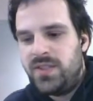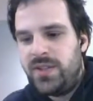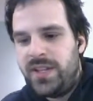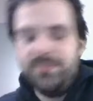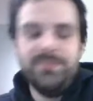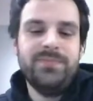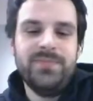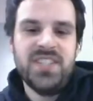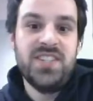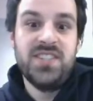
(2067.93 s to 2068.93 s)
so that
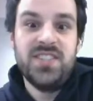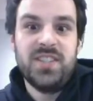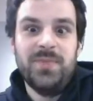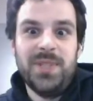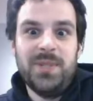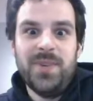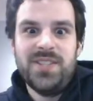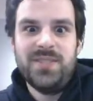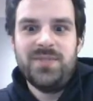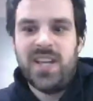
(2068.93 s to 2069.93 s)
this isn't a
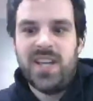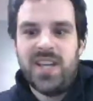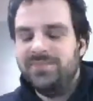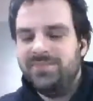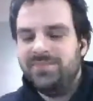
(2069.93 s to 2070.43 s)
complete waste of time.